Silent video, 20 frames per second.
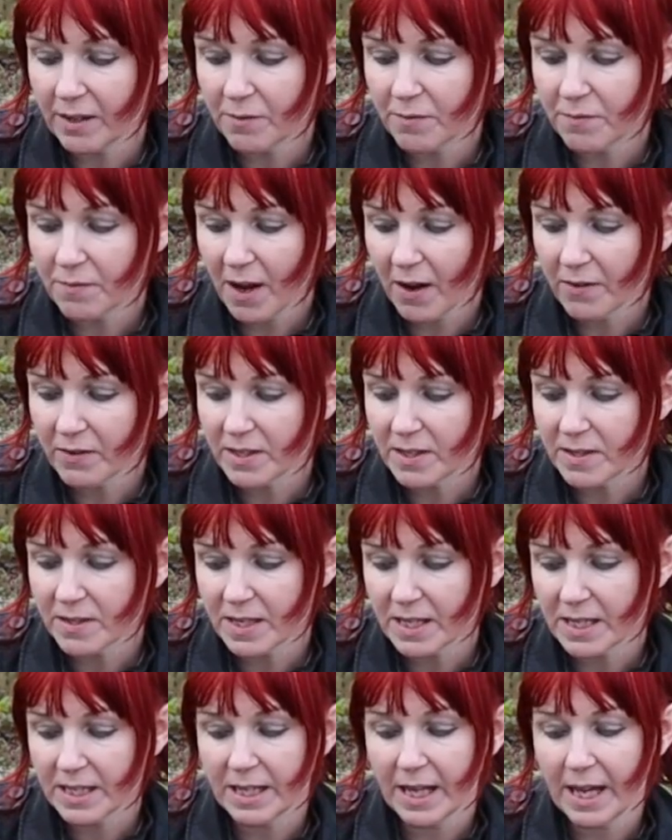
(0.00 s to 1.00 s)
a very
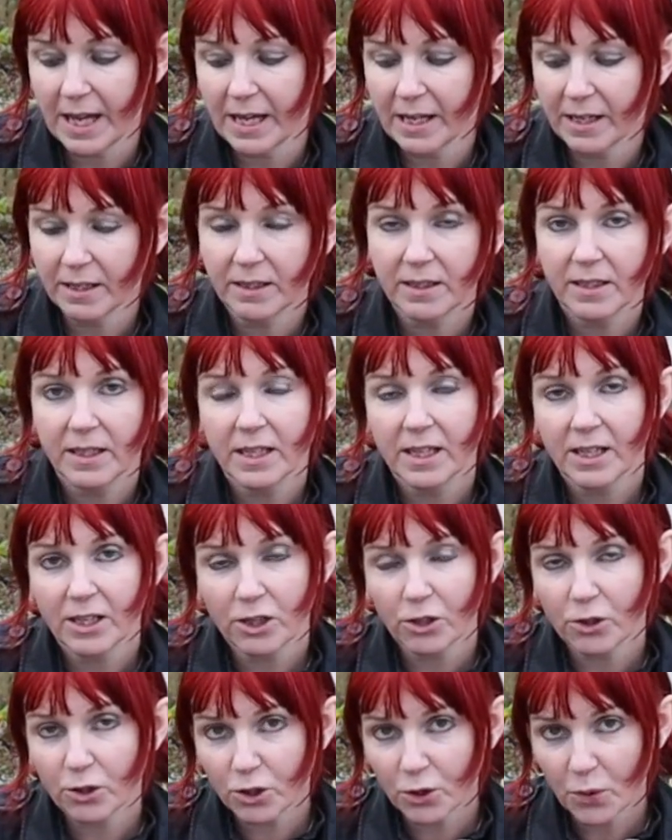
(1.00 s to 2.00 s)
thin layer.
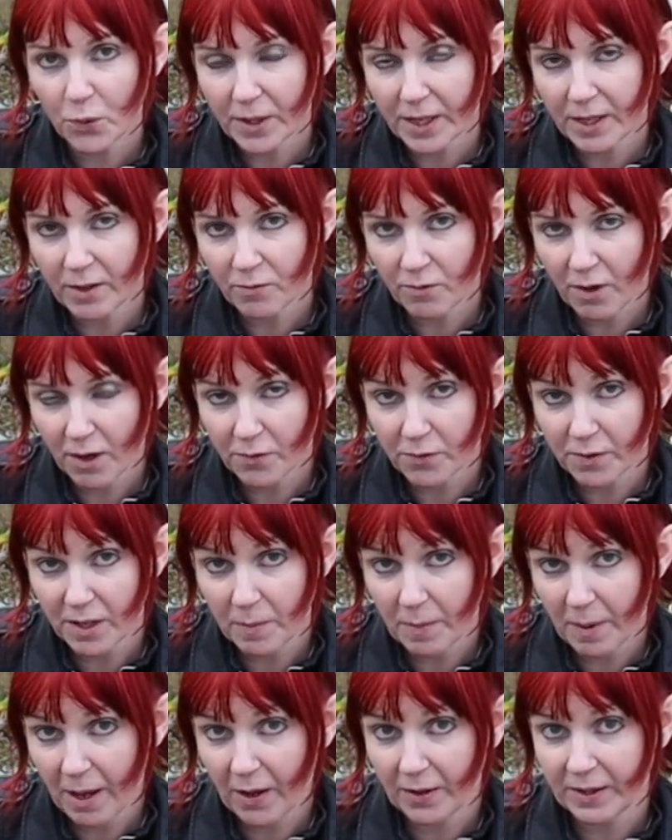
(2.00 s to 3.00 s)
You're talking roughly
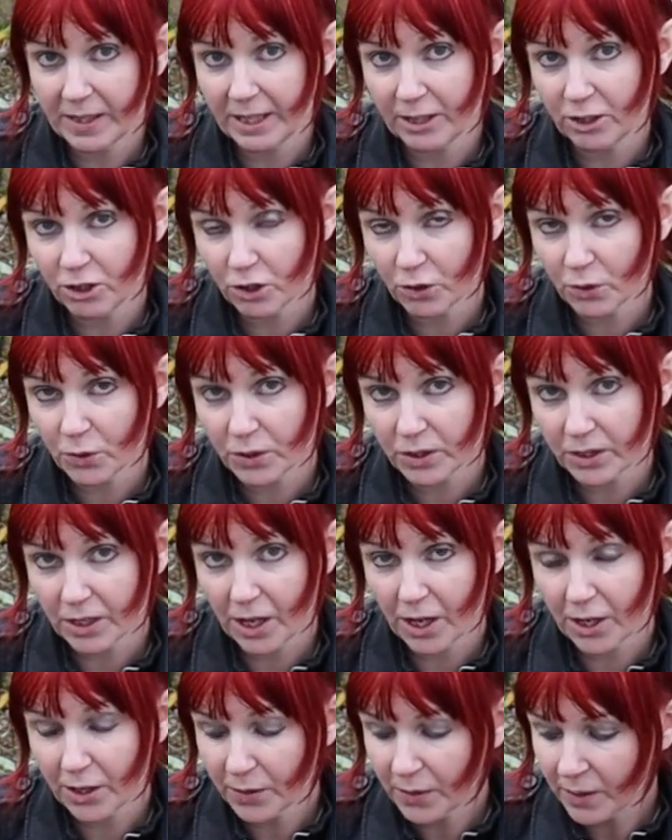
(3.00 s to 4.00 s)
about an inch or
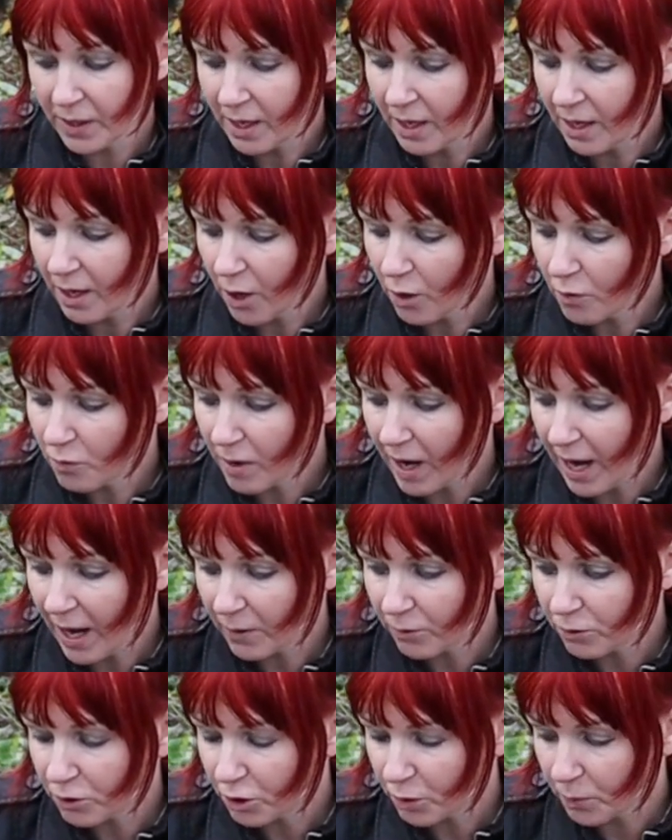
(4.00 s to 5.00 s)
so
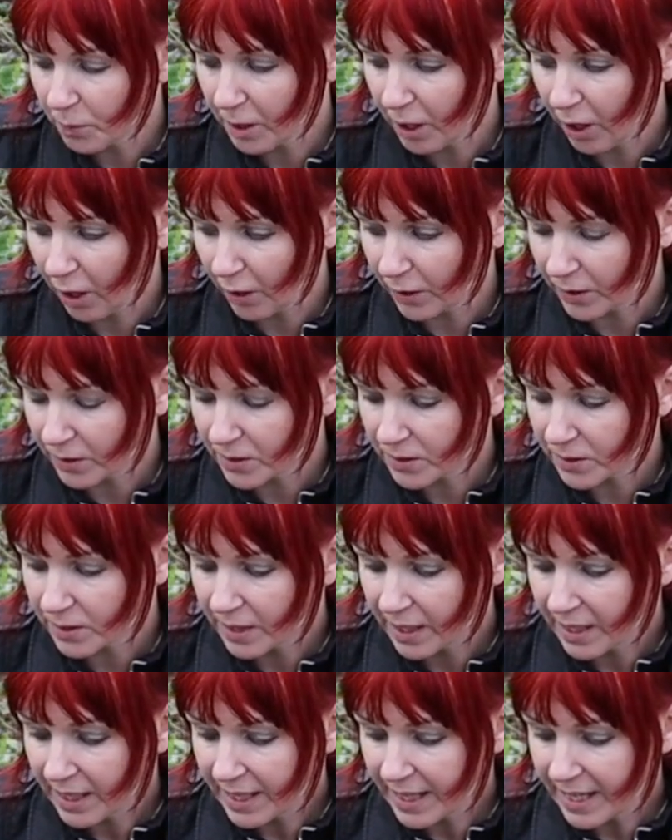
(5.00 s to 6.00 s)
around your plants.
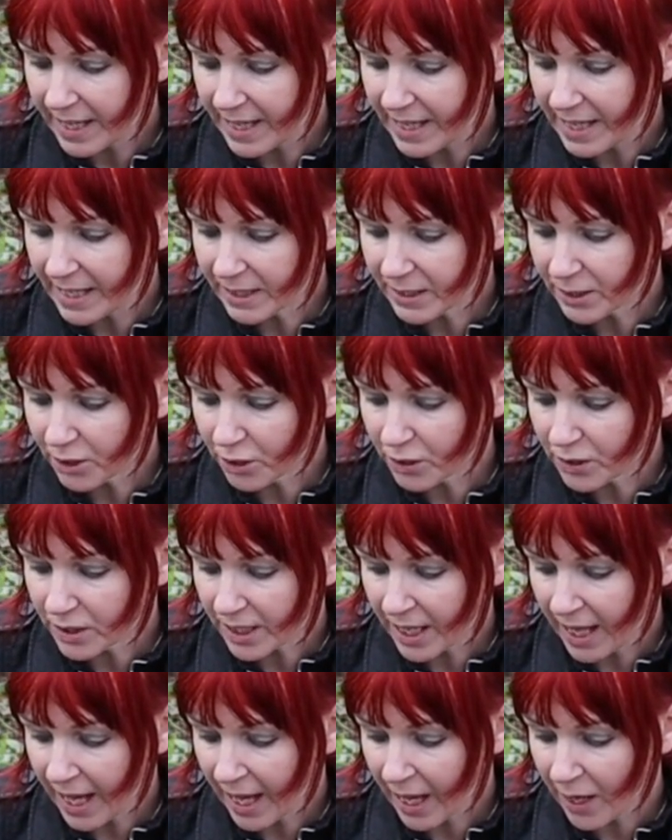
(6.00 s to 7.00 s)
It is good
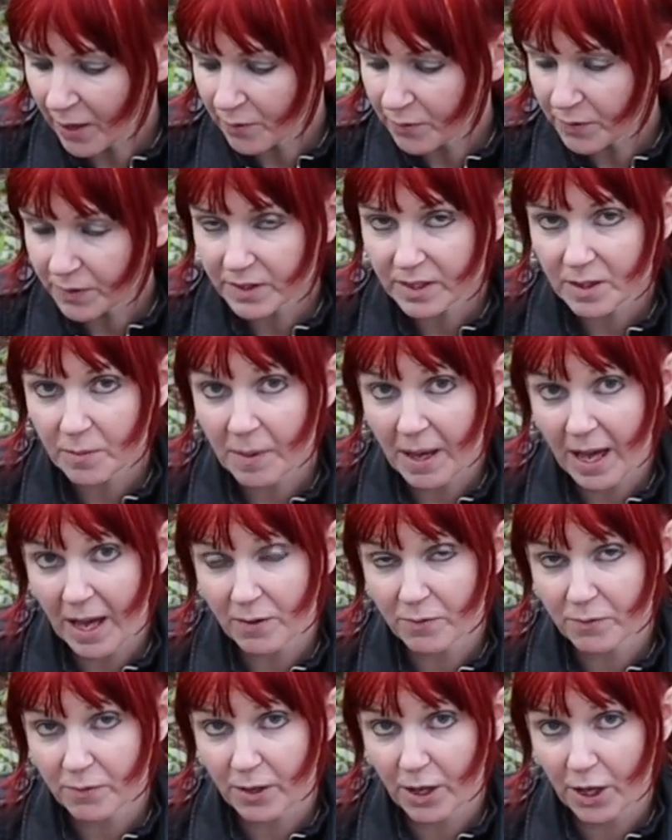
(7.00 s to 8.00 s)
to have some
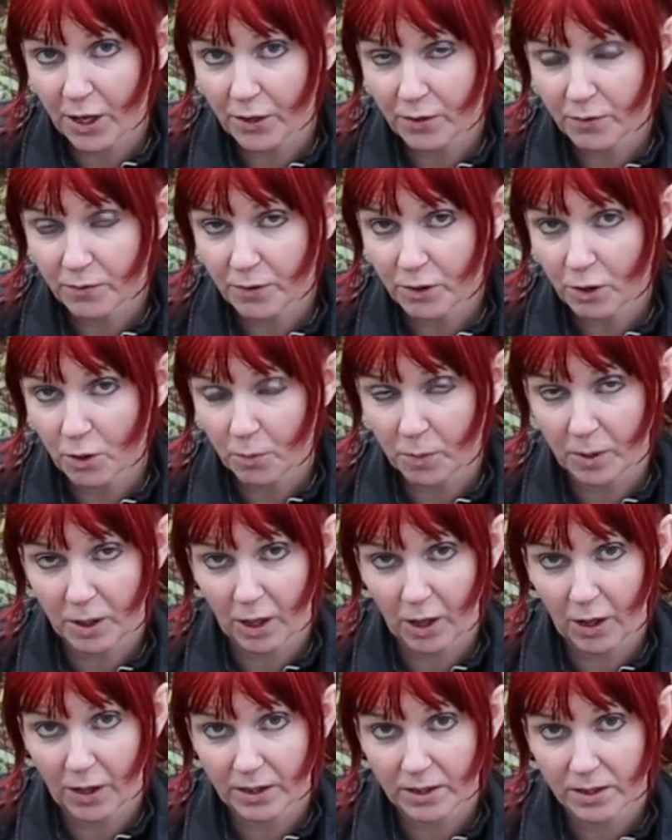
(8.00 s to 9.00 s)
airflow for your
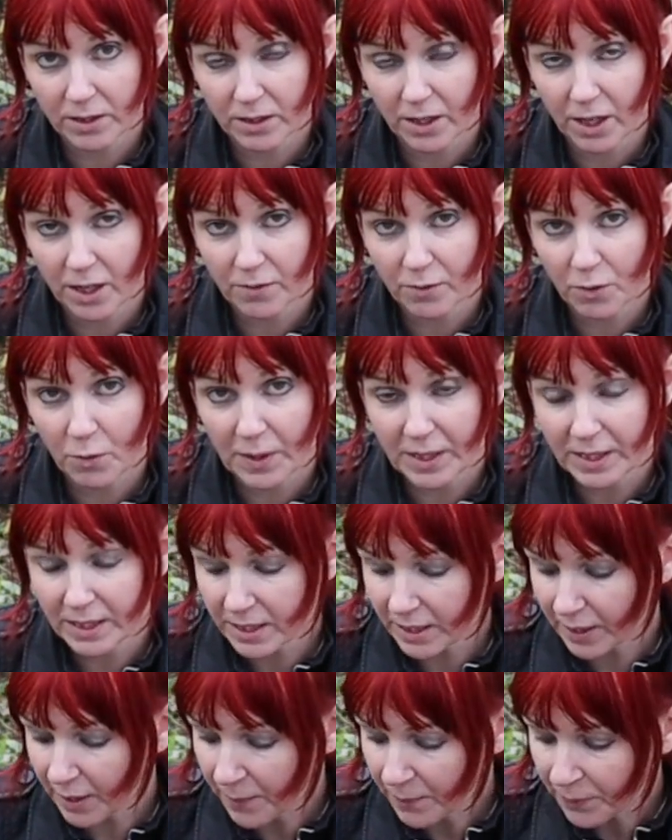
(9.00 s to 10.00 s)
plants over
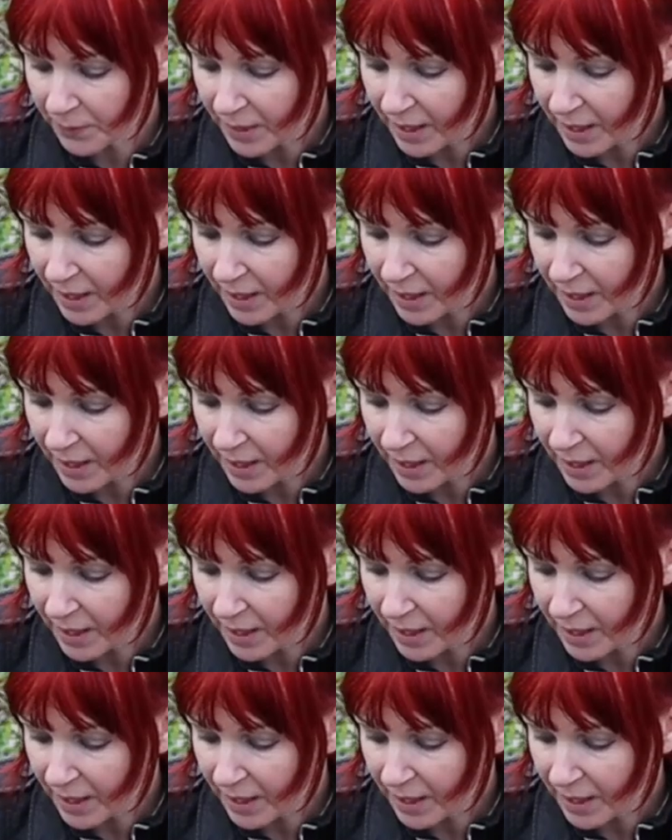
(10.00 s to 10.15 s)
winter,